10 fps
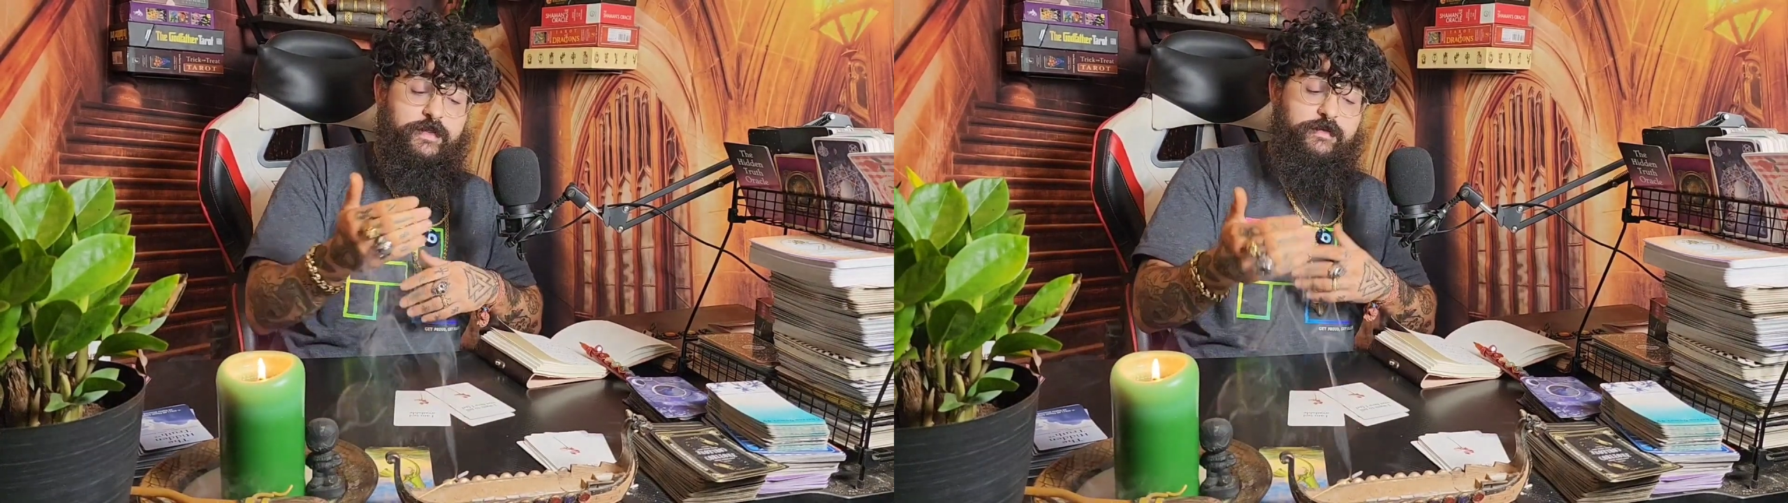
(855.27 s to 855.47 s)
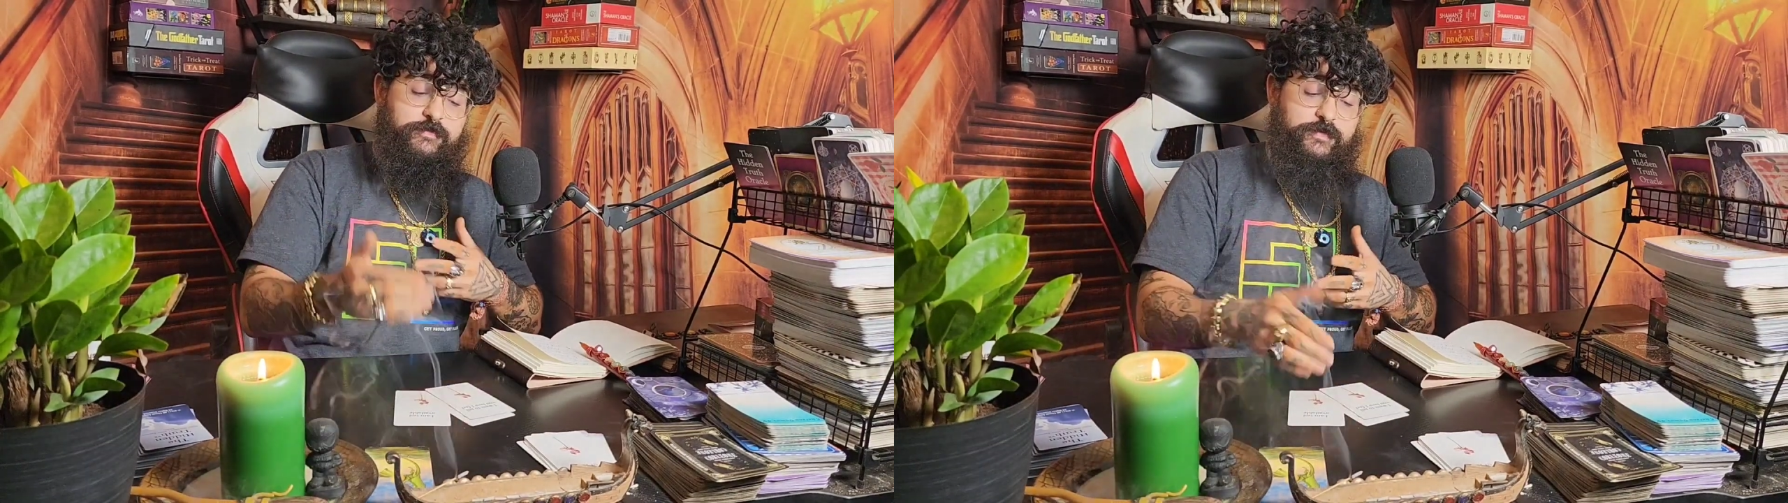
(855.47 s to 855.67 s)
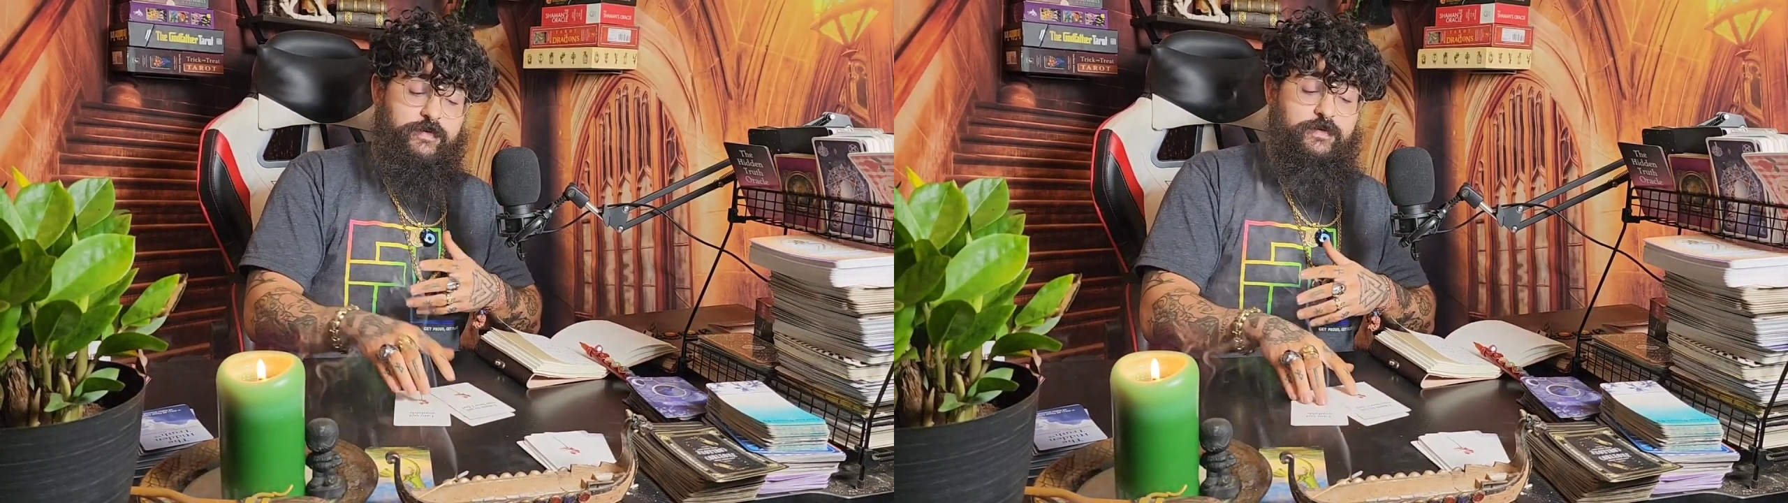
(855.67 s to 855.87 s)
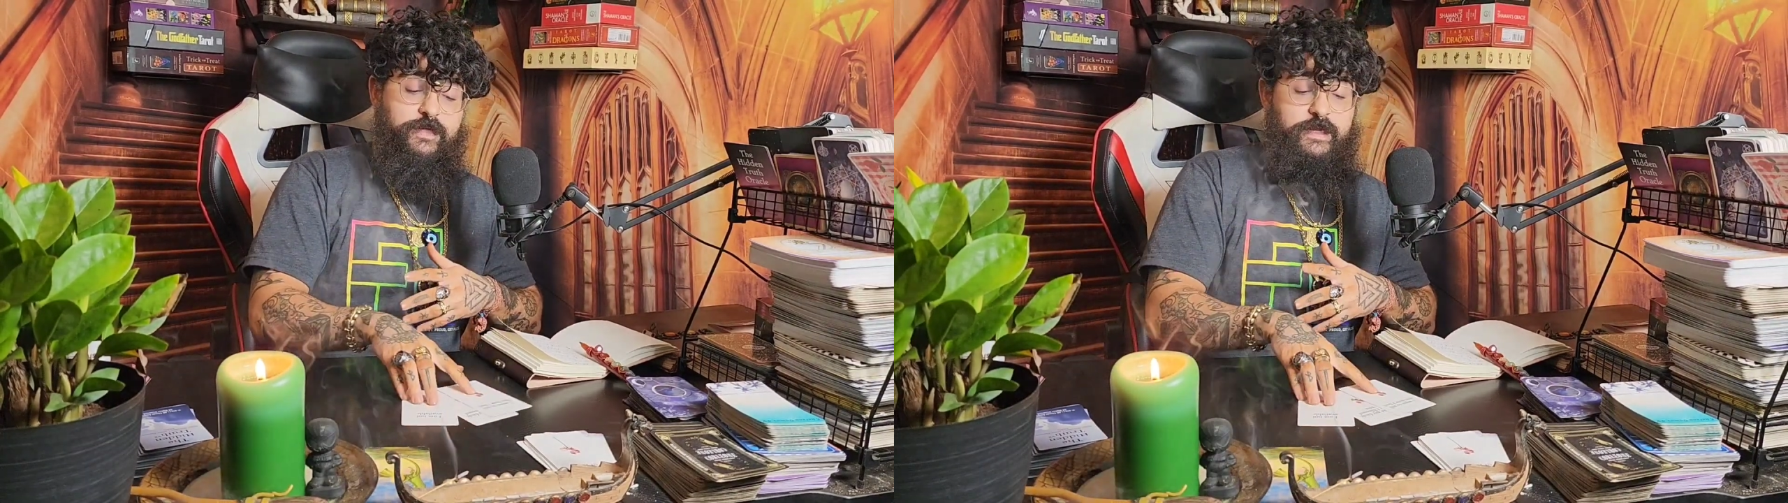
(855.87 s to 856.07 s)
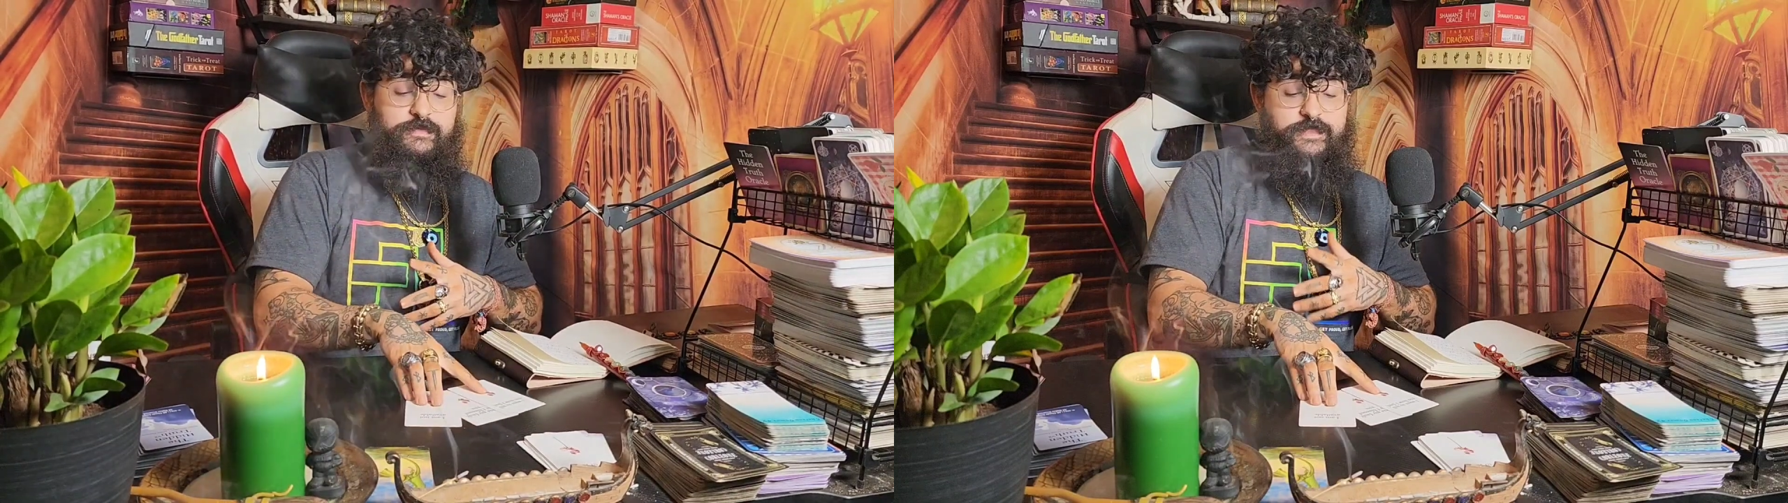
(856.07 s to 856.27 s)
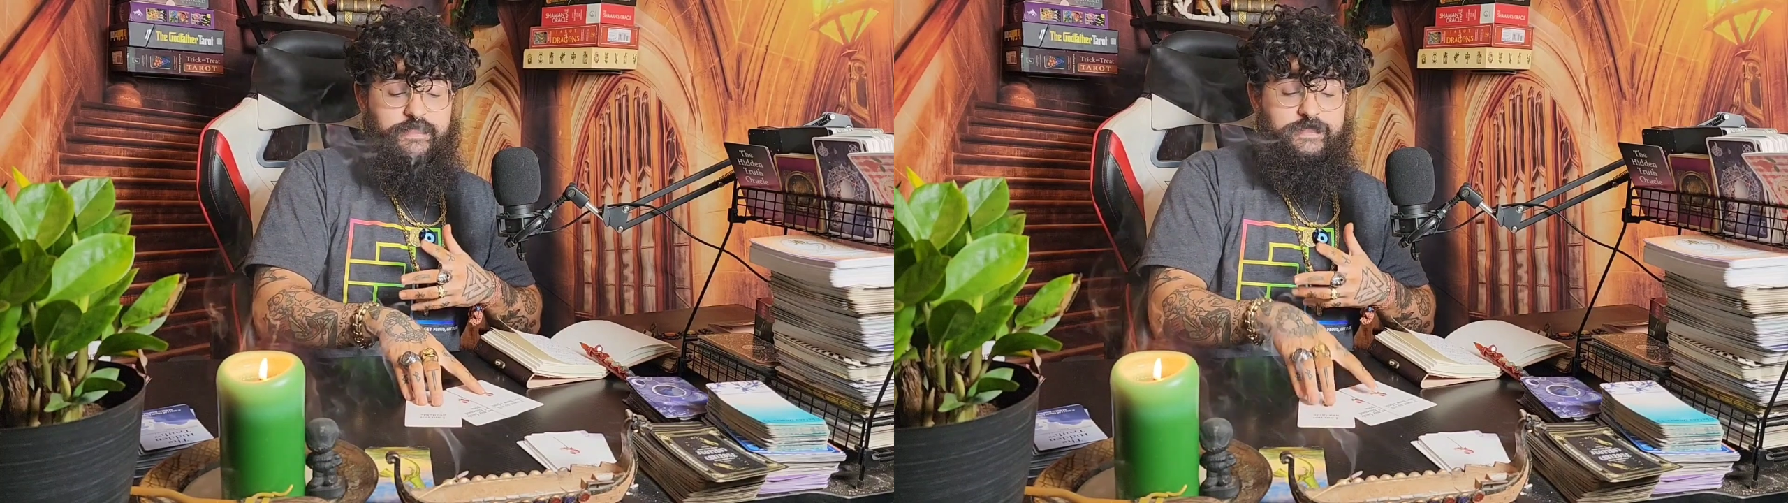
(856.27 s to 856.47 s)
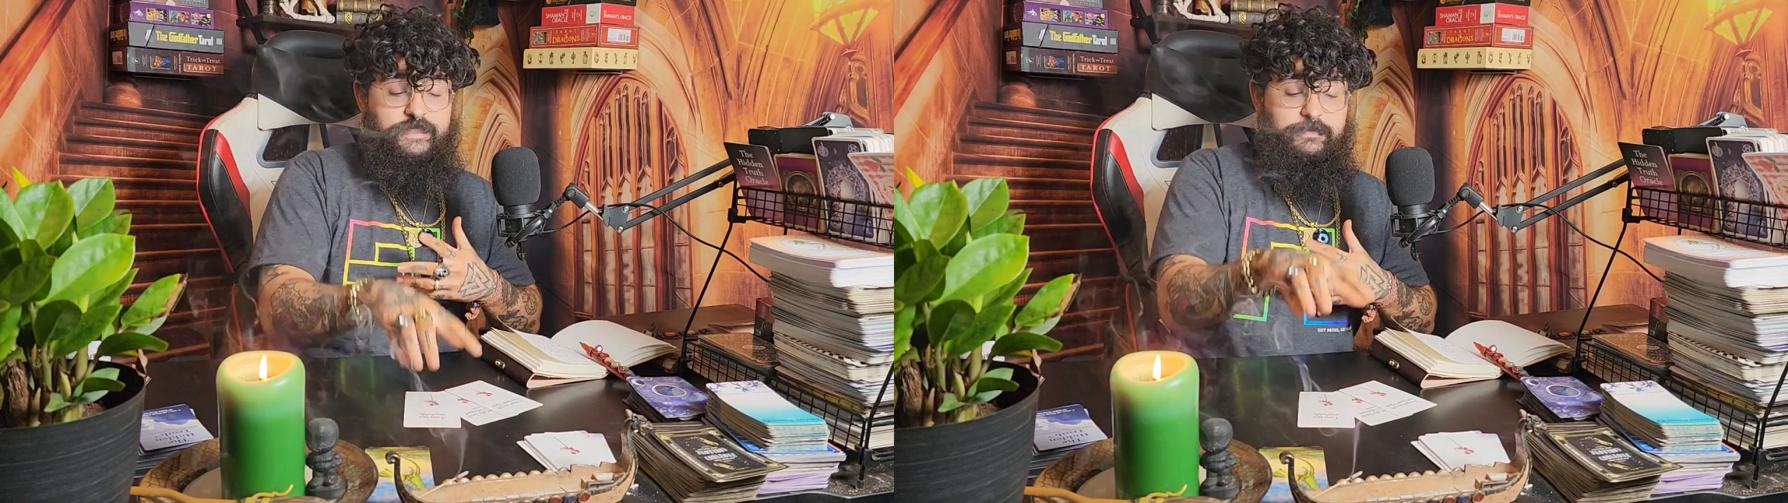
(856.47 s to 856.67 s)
how they feel, and I sense